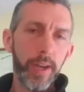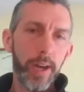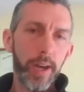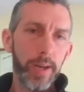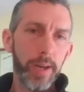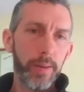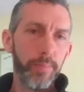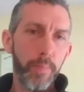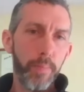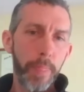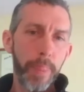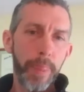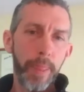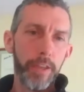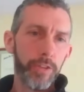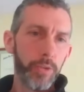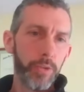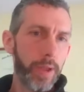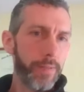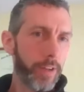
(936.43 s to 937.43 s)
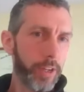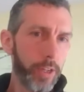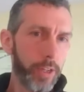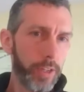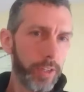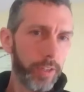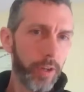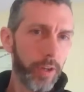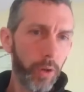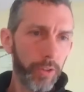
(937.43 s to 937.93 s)
So we have a
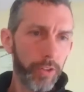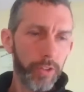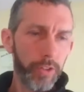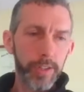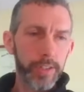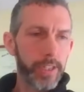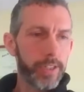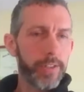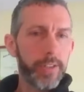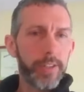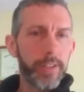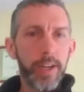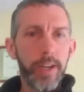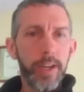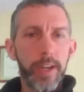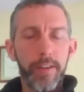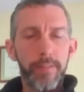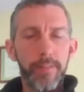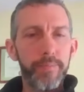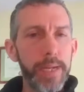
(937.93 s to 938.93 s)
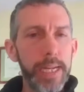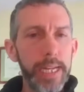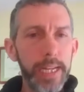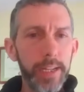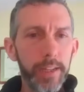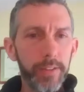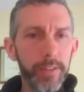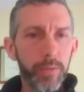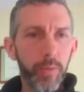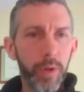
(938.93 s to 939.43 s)
good culture just of
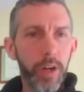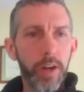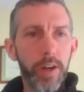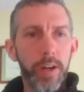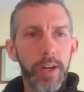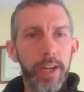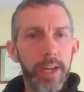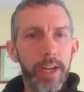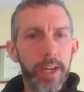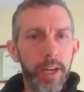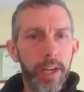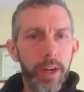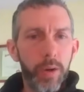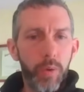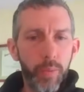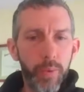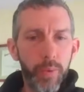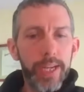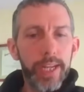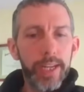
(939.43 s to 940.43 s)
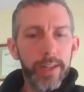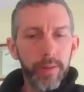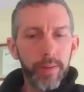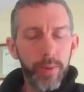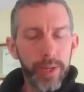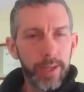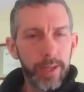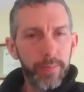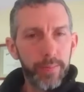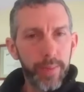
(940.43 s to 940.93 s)
meetings where we
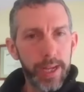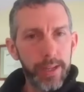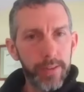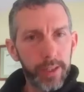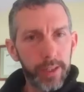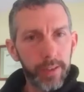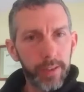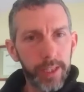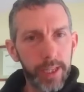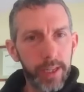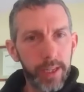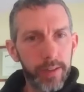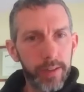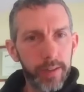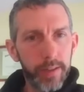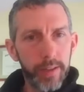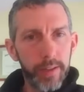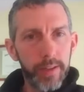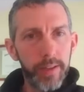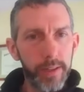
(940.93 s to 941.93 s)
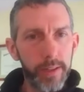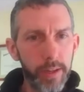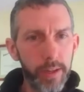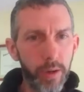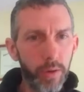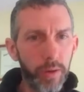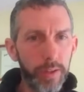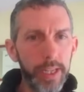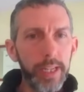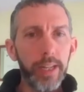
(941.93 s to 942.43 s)
can basically
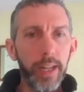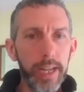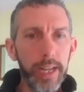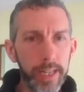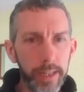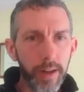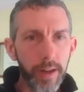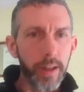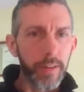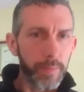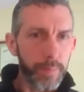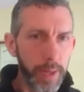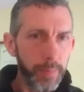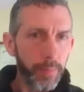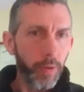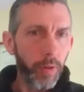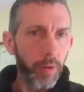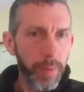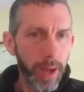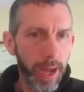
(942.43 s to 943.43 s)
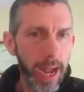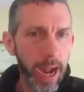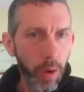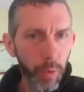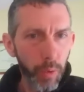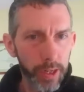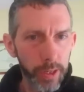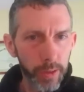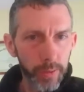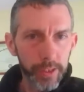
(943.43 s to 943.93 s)
enlighten other people about how
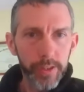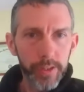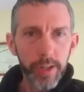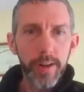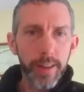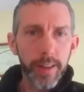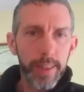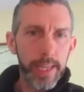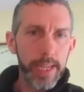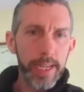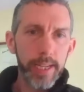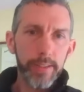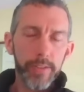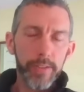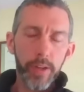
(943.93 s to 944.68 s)
we're doing certain things.